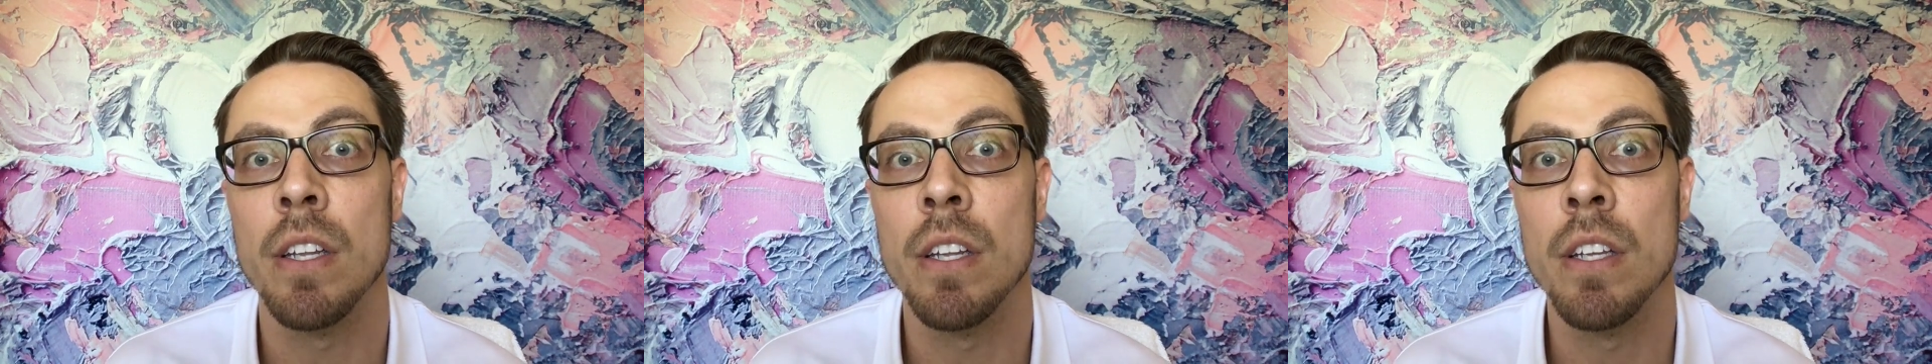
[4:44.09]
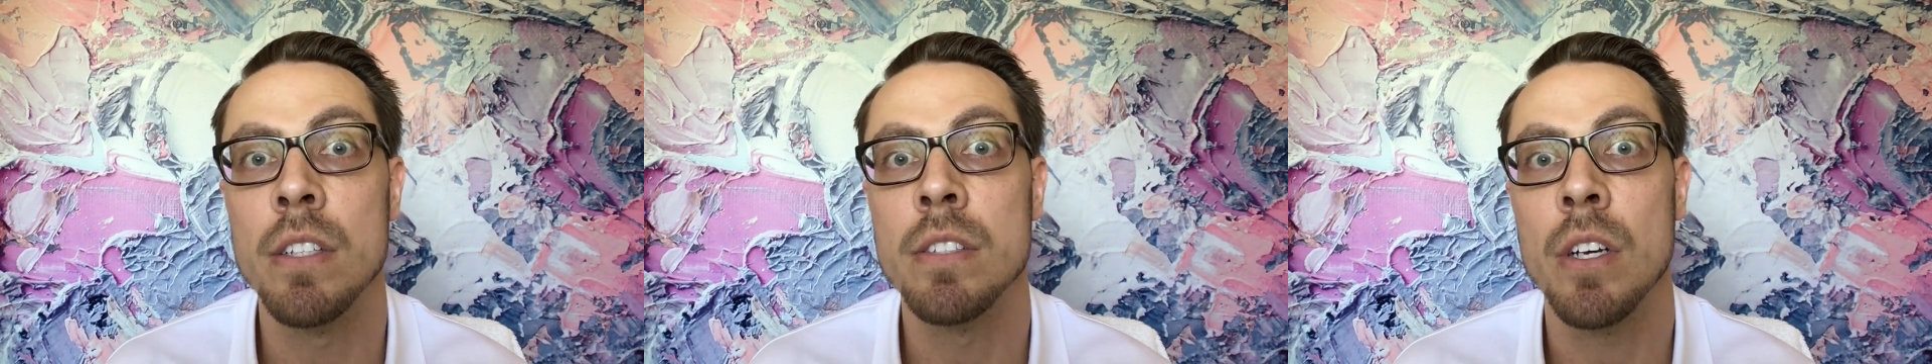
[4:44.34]

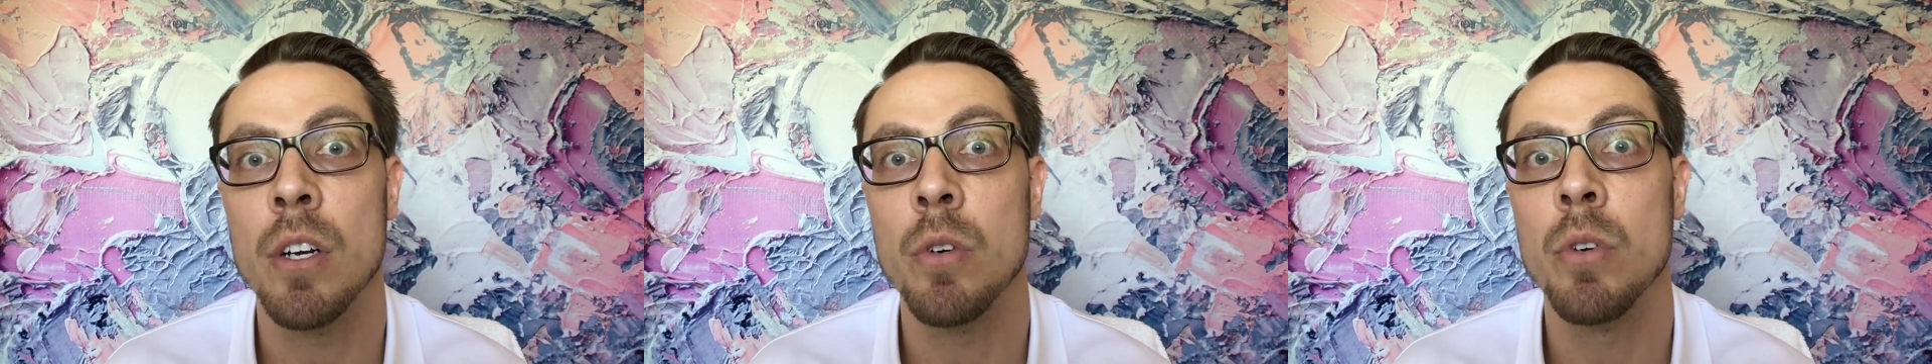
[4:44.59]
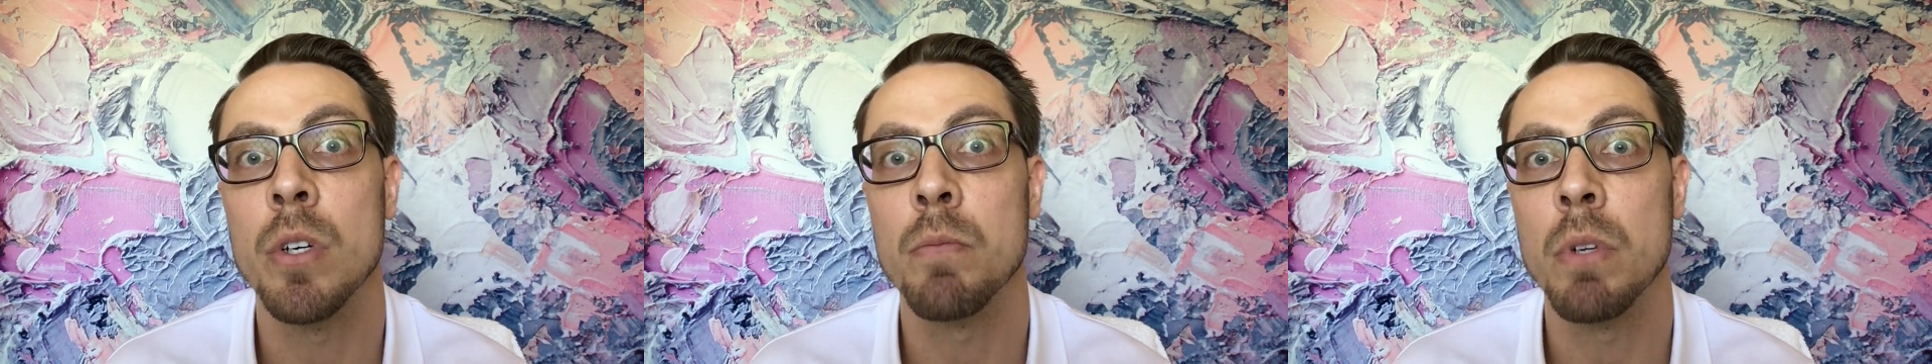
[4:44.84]
This
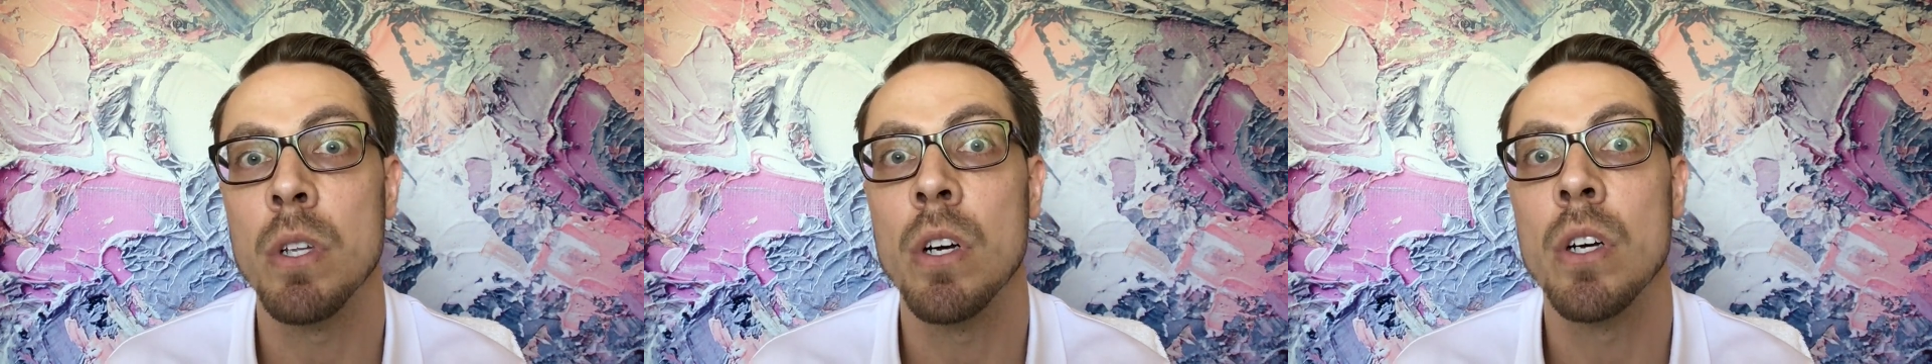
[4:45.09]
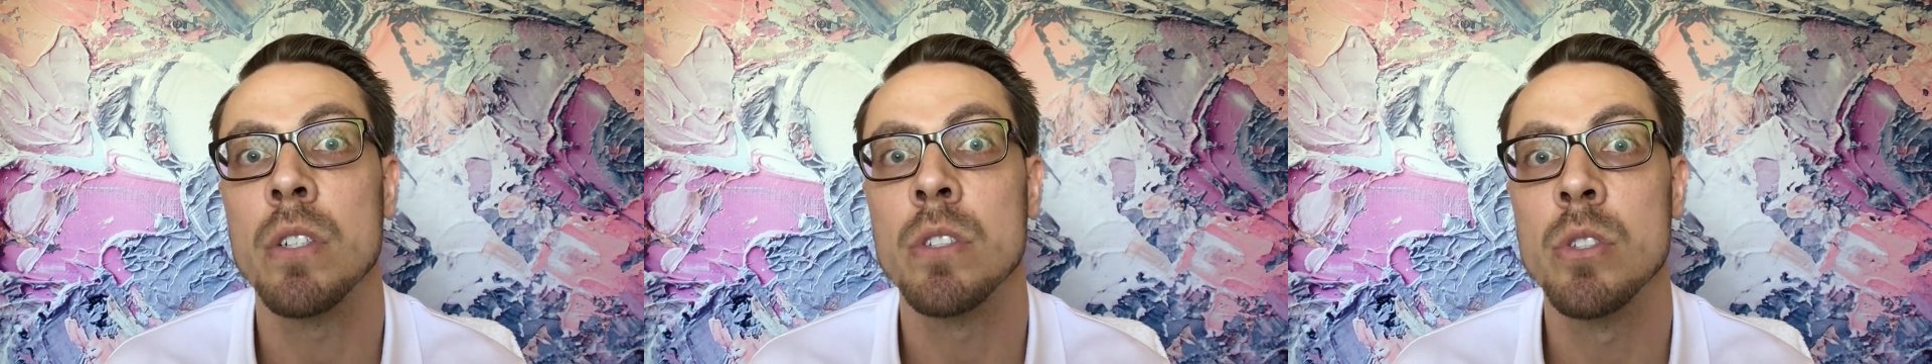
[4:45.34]
artwork
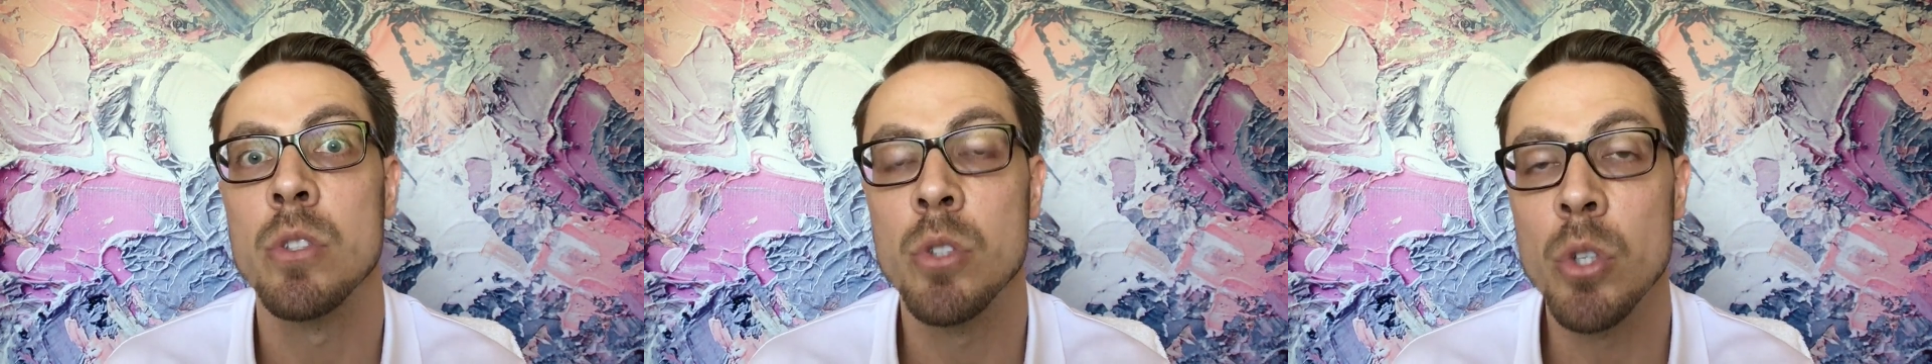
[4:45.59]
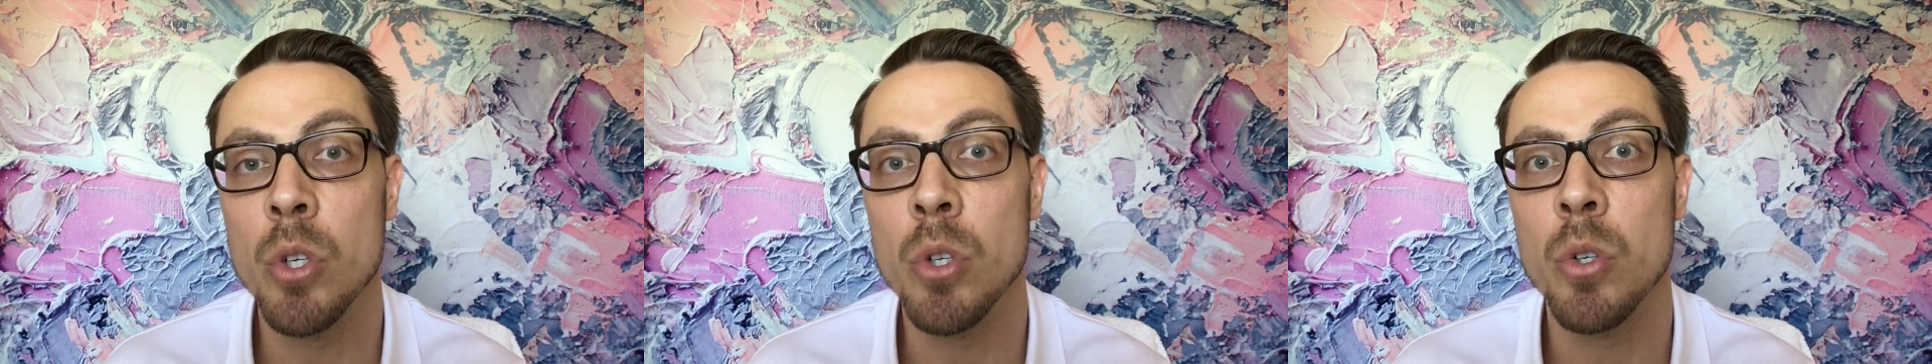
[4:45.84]
belongs
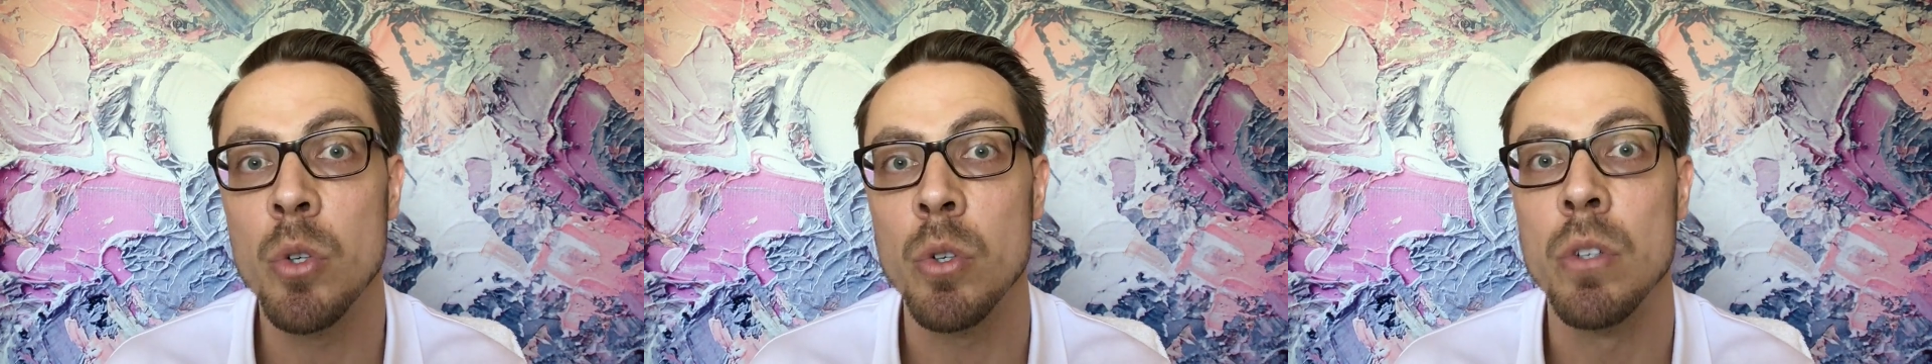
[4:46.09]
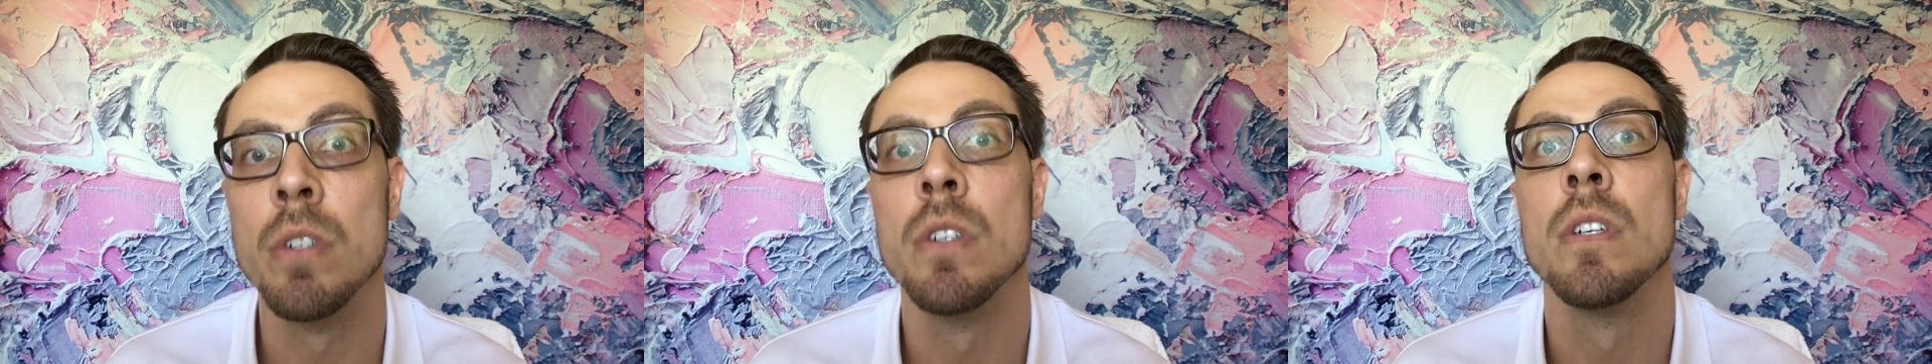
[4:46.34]

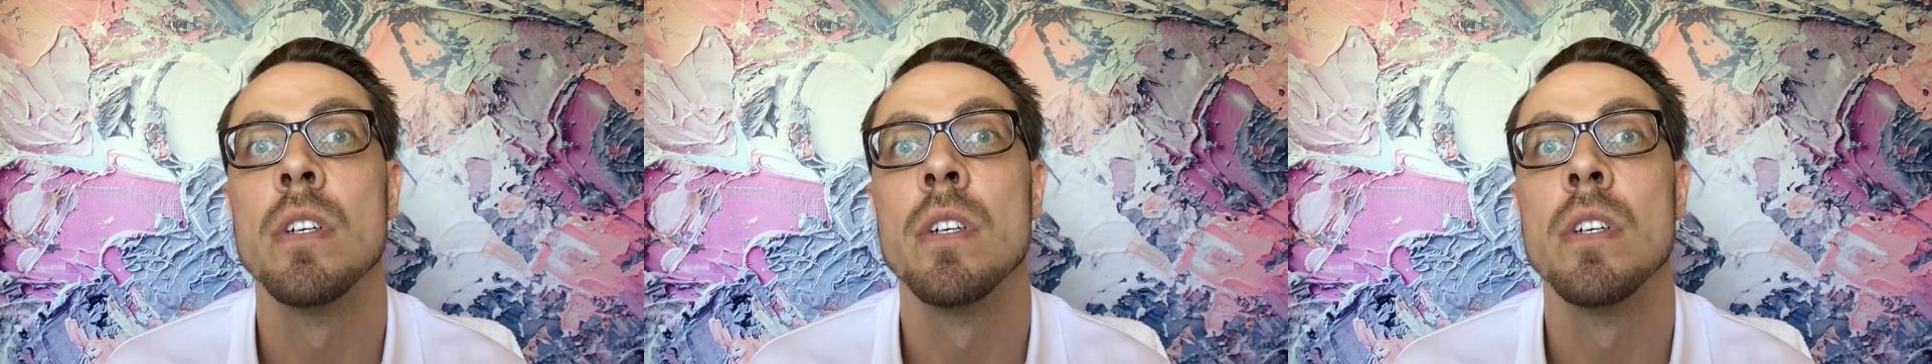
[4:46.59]
to